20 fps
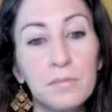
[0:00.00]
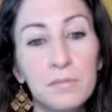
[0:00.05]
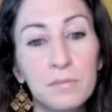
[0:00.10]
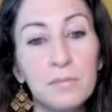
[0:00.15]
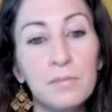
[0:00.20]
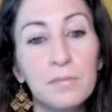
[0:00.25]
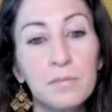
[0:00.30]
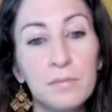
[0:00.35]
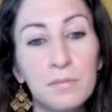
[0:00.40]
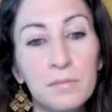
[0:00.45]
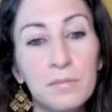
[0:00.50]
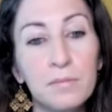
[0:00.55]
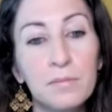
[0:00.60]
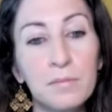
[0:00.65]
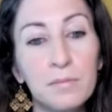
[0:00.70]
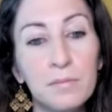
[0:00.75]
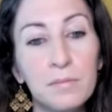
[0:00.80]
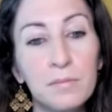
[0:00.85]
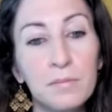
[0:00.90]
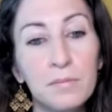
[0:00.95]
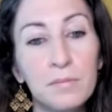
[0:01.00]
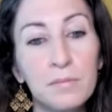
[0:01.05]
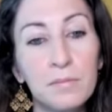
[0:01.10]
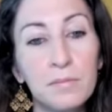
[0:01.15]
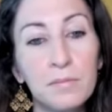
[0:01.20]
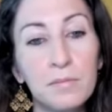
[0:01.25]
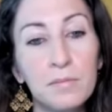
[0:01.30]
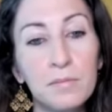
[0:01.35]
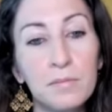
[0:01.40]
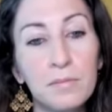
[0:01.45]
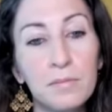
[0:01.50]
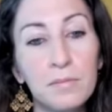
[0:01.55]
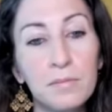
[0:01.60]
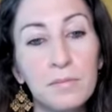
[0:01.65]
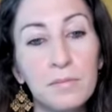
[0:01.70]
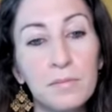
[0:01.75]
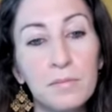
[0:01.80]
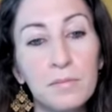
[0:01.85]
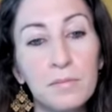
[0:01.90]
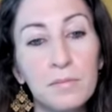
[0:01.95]

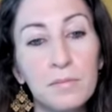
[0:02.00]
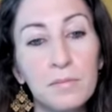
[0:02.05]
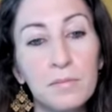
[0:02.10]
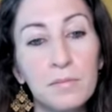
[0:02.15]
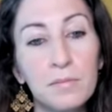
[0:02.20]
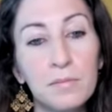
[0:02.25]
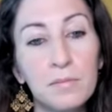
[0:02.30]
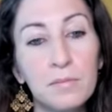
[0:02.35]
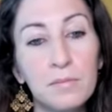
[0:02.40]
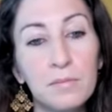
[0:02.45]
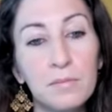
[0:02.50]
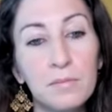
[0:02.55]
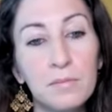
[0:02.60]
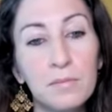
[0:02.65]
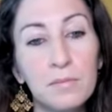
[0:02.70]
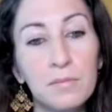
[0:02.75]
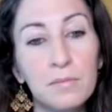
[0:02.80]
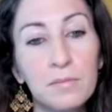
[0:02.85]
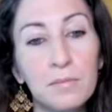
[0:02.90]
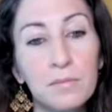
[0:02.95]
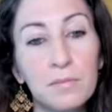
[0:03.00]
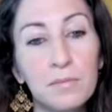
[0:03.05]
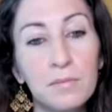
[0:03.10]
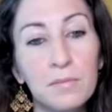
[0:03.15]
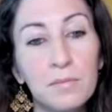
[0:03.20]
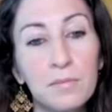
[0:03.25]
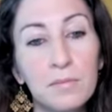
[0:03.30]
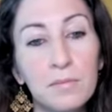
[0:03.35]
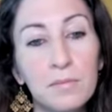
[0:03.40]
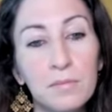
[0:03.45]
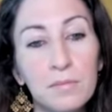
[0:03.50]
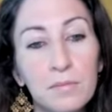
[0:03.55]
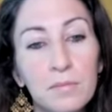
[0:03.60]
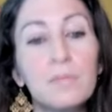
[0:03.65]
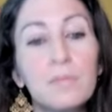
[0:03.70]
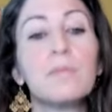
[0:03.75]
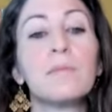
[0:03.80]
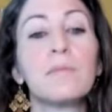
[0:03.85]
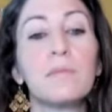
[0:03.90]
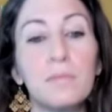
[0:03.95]

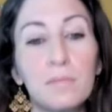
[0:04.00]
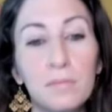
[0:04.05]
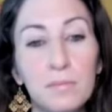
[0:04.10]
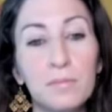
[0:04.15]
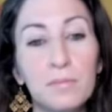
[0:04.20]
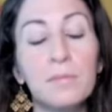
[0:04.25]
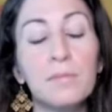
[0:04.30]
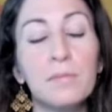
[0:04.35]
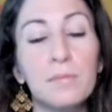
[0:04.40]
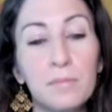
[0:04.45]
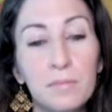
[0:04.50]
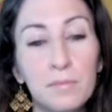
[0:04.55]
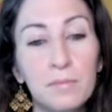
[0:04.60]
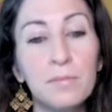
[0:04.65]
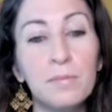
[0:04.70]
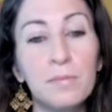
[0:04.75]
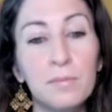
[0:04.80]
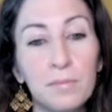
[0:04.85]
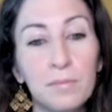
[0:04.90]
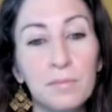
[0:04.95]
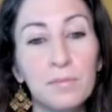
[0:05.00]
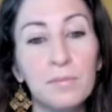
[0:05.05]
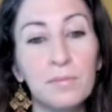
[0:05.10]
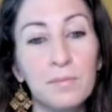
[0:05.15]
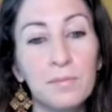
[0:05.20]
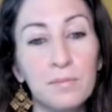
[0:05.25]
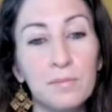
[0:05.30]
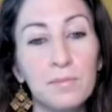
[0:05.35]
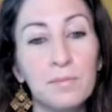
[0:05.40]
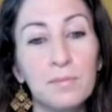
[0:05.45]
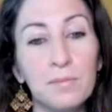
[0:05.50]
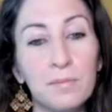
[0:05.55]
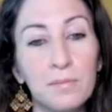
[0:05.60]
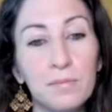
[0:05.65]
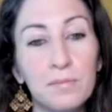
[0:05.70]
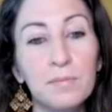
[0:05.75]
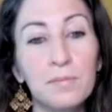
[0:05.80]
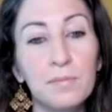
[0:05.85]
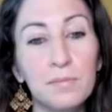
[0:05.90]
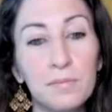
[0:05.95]

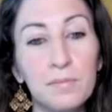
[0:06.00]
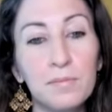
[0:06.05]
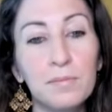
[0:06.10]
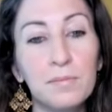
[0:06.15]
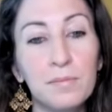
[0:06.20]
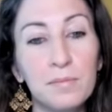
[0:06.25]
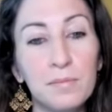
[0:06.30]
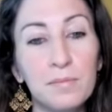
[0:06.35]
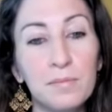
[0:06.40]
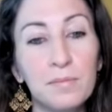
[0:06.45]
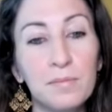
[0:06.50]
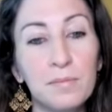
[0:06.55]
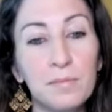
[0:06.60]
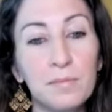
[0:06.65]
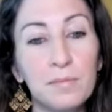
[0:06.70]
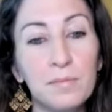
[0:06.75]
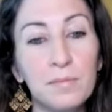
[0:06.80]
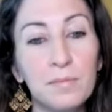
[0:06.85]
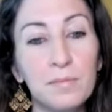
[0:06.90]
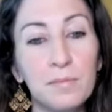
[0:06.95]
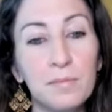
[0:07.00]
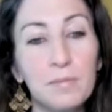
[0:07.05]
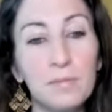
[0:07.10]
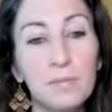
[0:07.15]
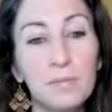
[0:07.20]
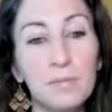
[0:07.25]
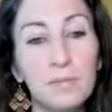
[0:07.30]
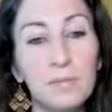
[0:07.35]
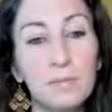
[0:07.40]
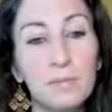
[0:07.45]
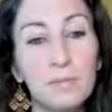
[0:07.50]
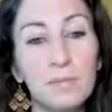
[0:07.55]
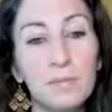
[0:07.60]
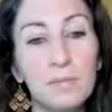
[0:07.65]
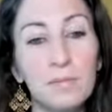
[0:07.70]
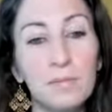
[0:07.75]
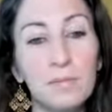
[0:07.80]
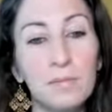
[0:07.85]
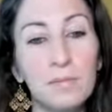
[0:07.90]
This person isn't speaking.